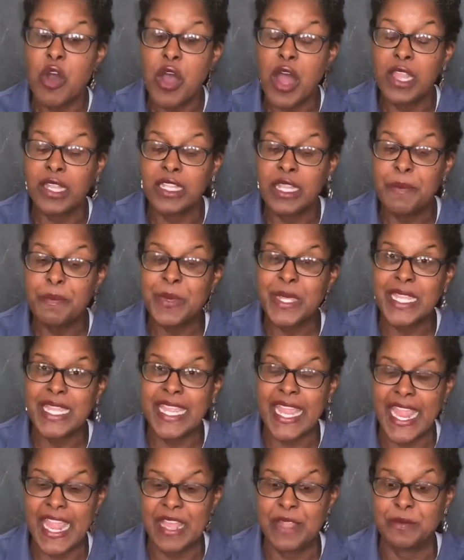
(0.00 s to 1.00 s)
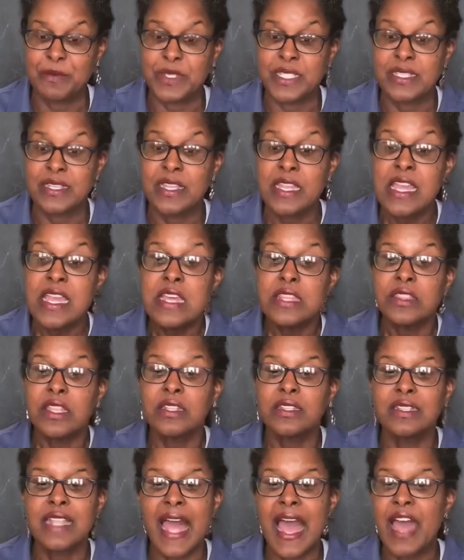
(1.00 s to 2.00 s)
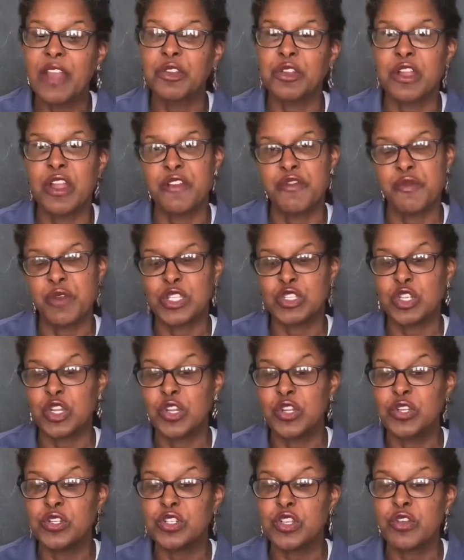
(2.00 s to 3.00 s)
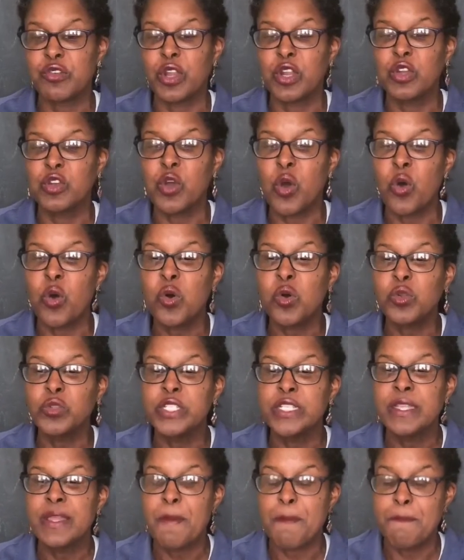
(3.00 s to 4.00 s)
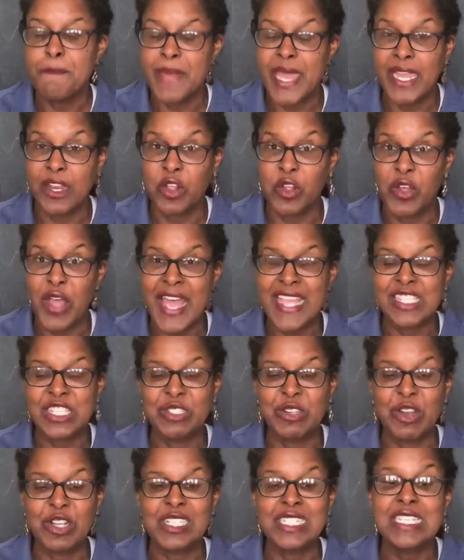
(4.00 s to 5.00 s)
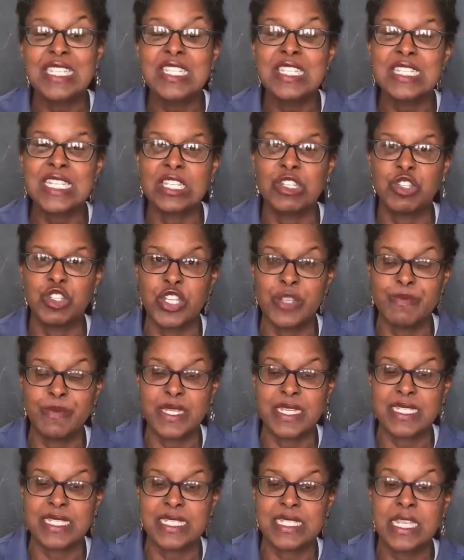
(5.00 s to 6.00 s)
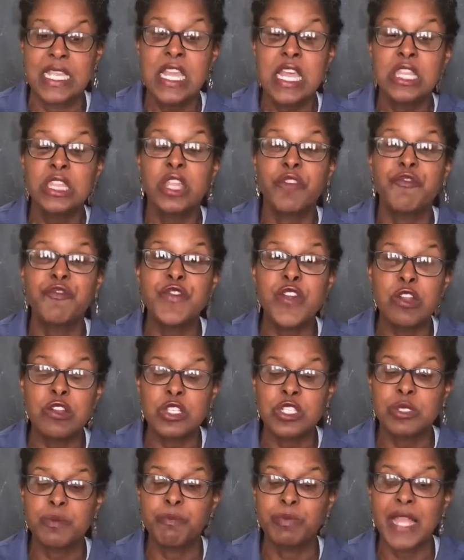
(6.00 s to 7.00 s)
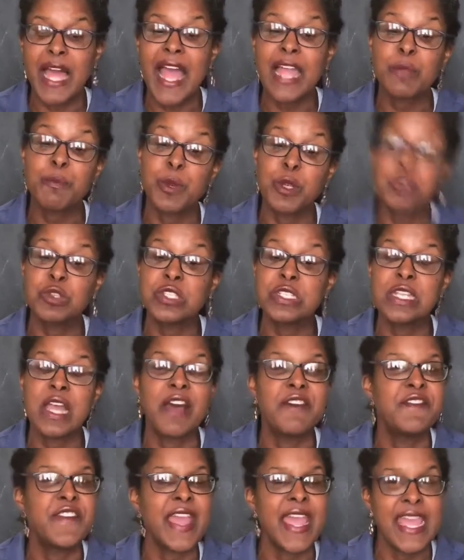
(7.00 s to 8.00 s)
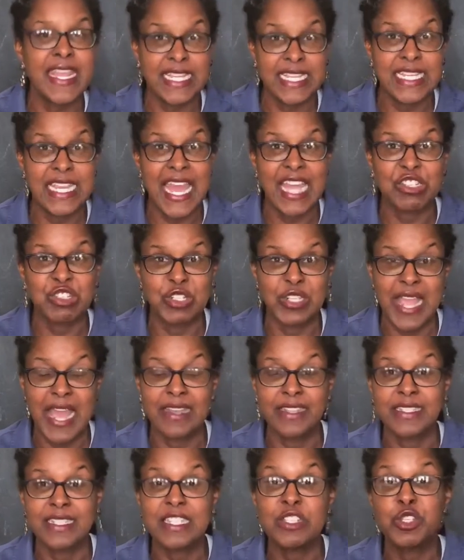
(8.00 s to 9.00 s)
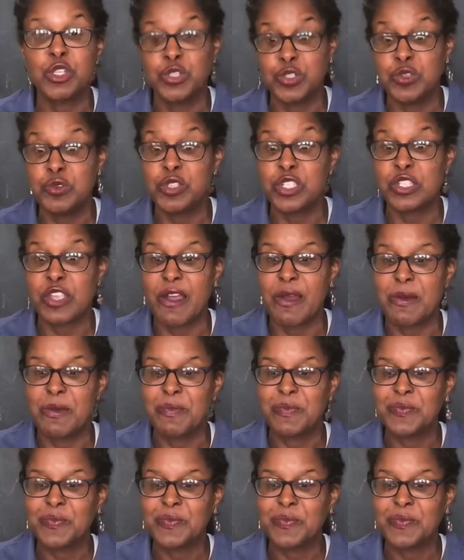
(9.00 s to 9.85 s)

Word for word: Olympic Games, the latter of which earned her a gold medal as an artistic gymnast, the first black person of any nationality to do so.